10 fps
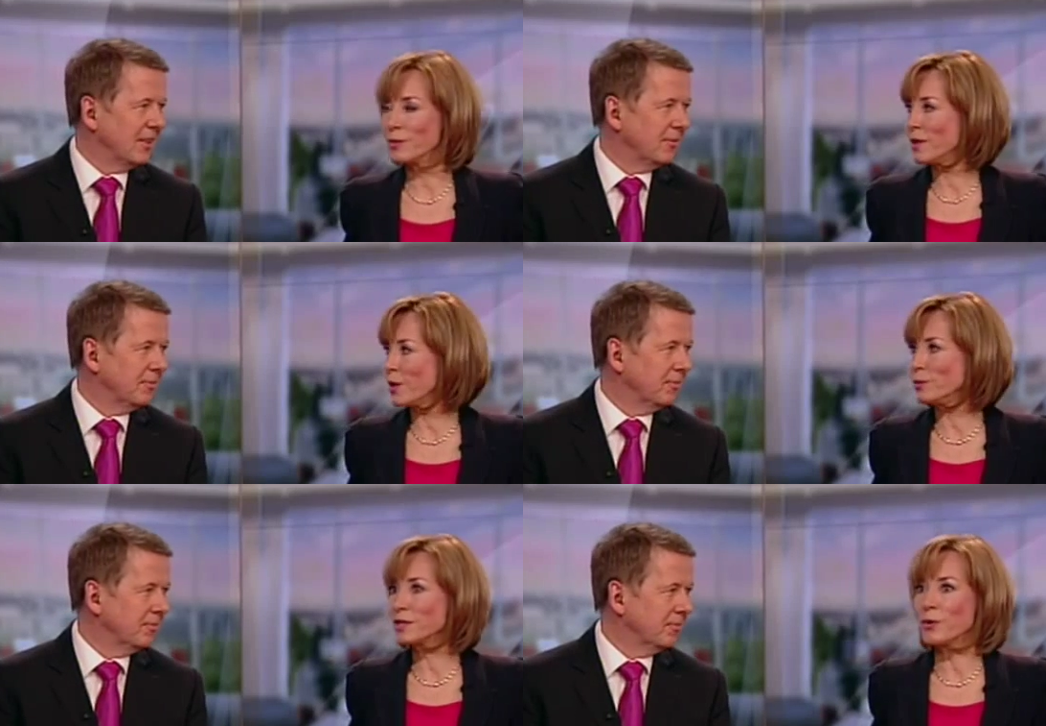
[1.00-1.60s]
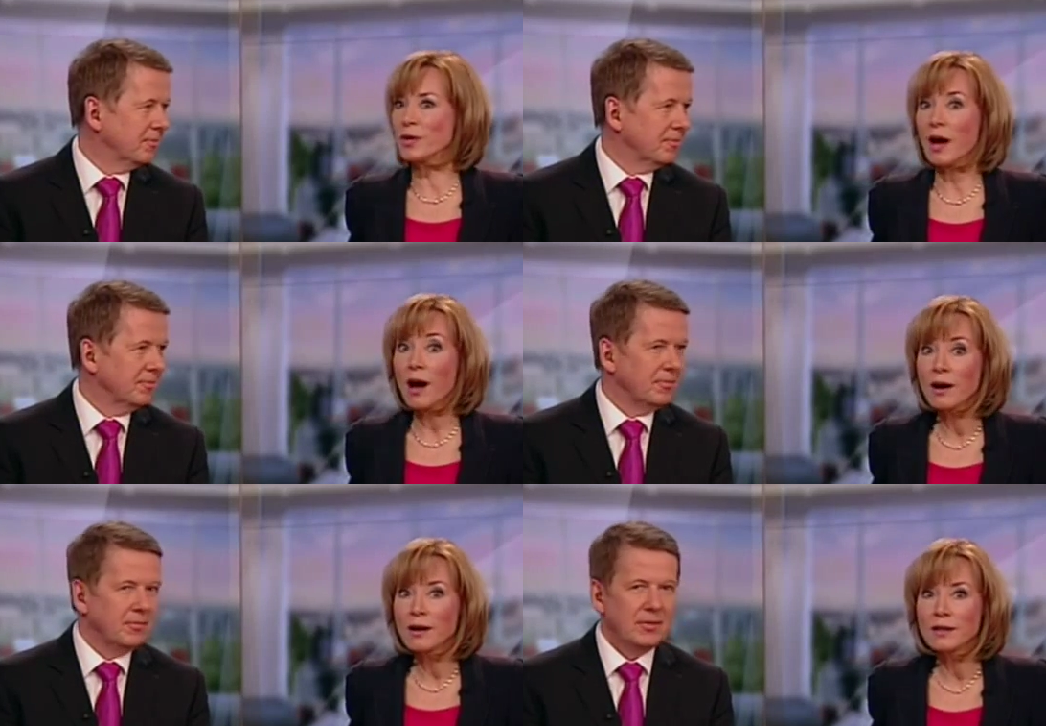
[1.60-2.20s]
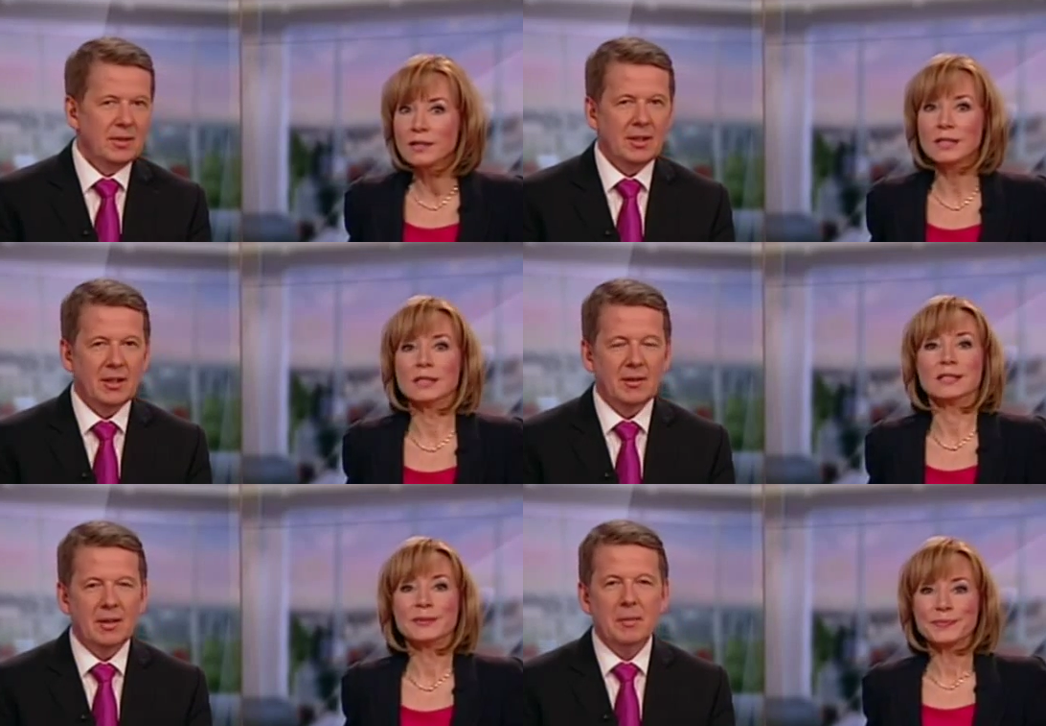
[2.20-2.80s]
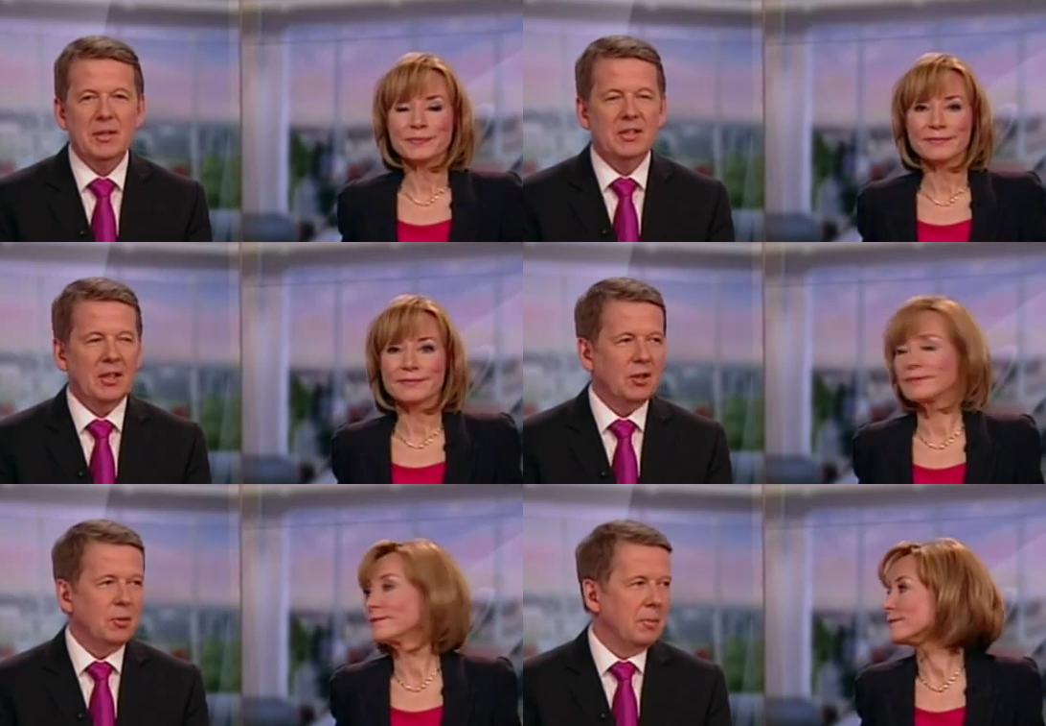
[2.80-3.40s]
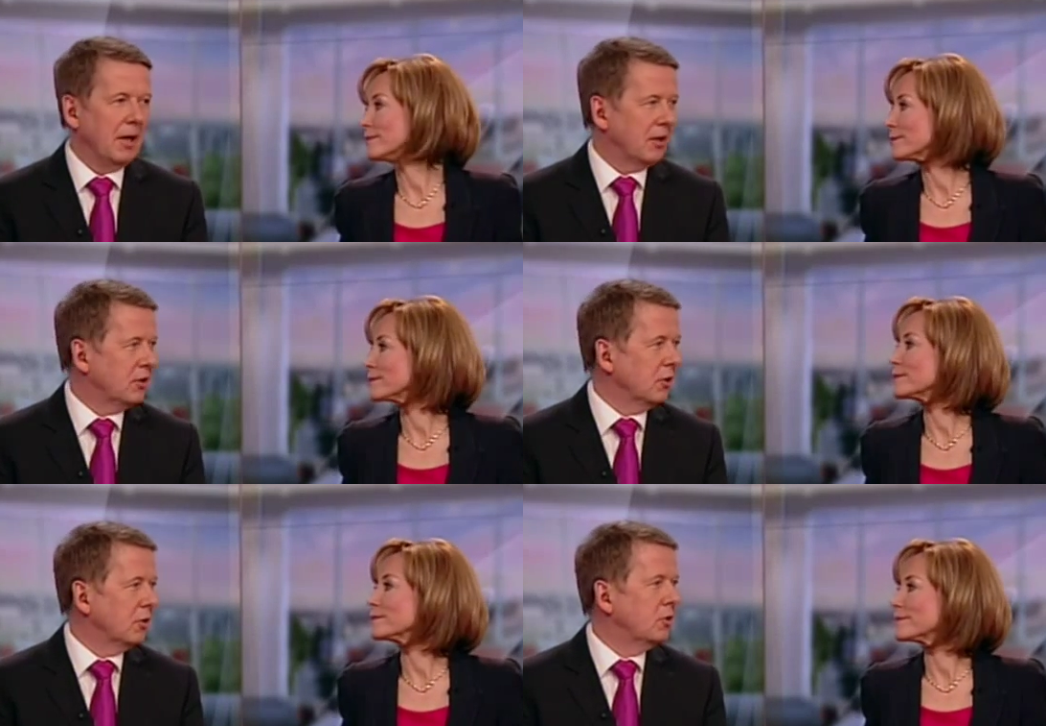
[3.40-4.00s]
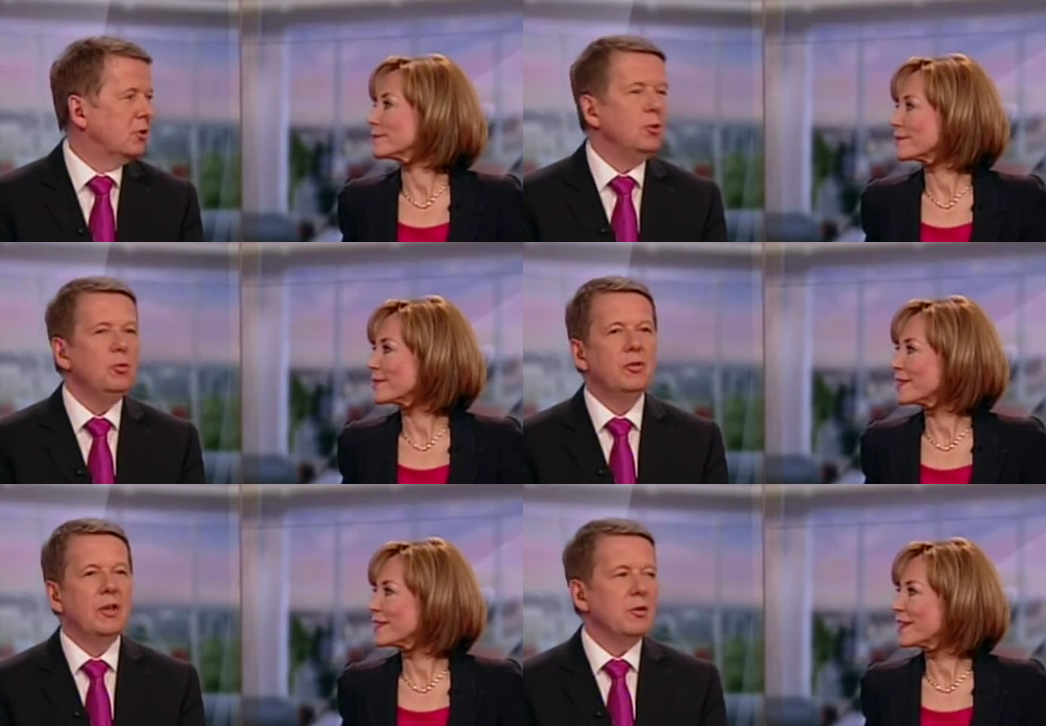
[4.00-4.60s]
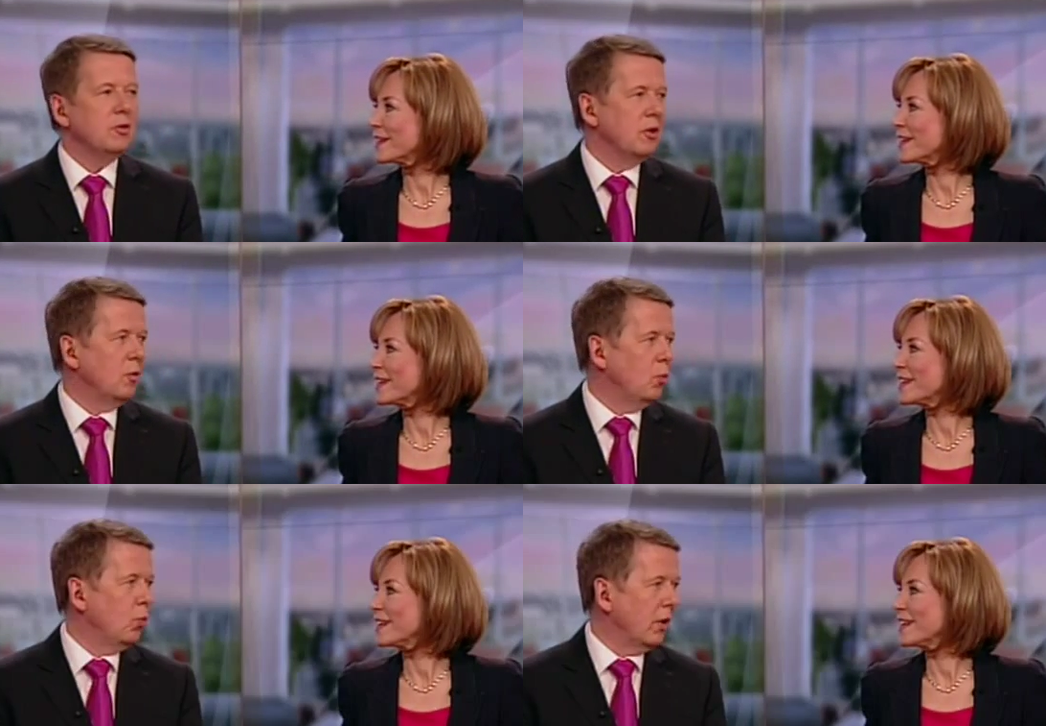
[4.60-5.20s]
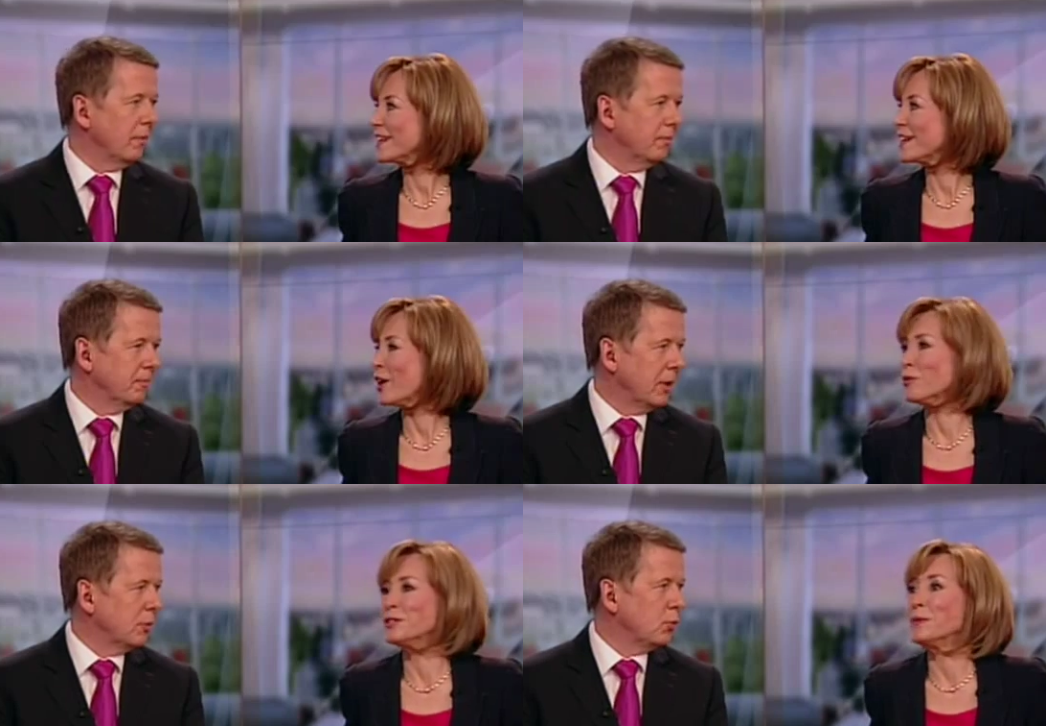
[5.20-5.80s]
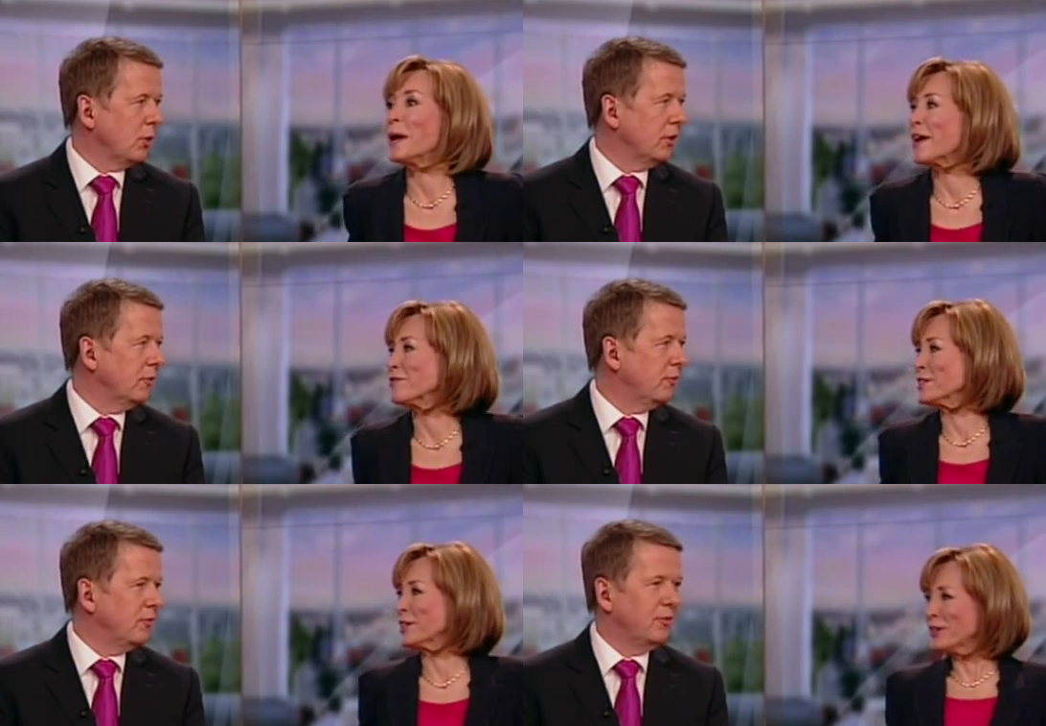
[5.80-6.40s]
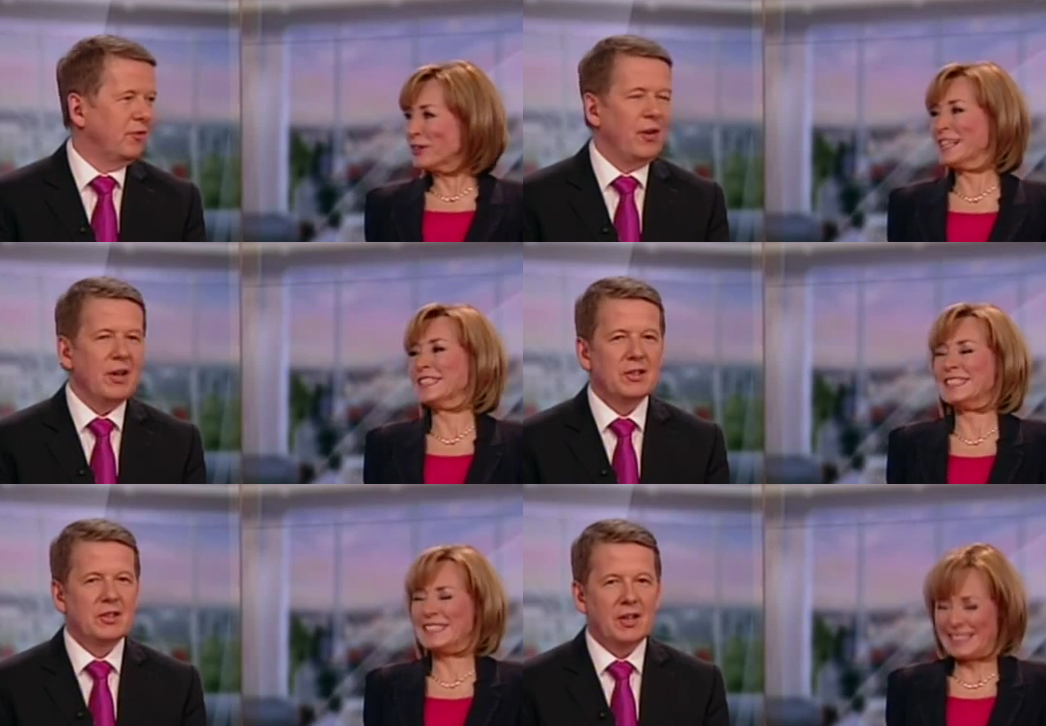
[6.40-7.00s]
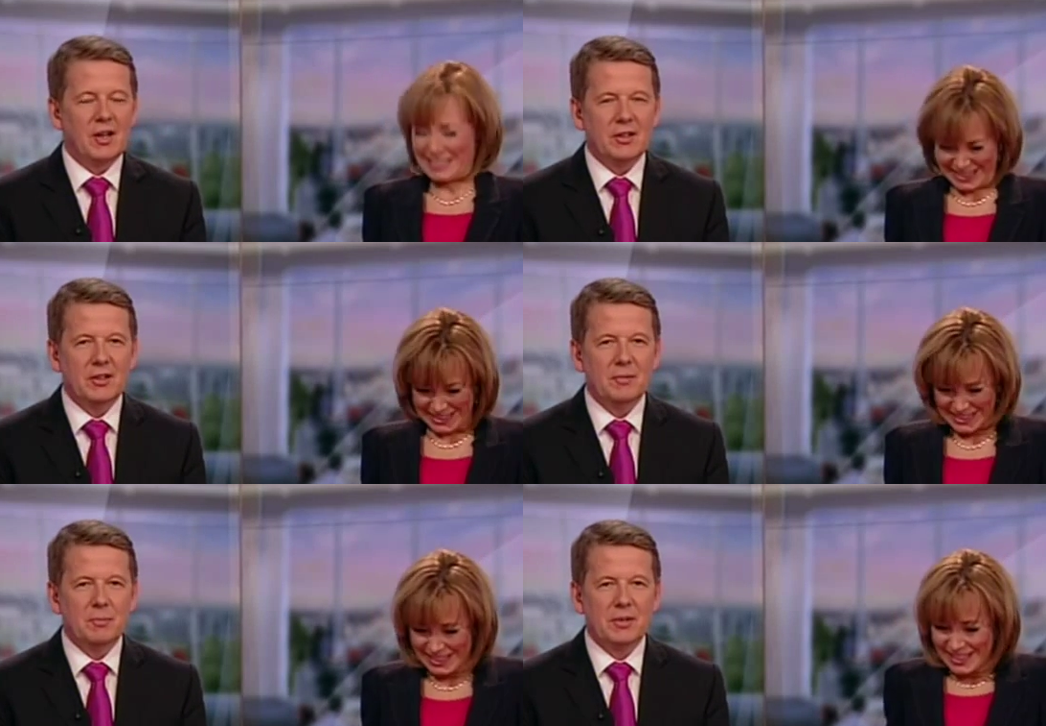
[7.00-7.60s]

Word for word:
Speaker 1: Wow, that's young. Yeah. Let me take you back to 2001. Oh, that was when you to? first started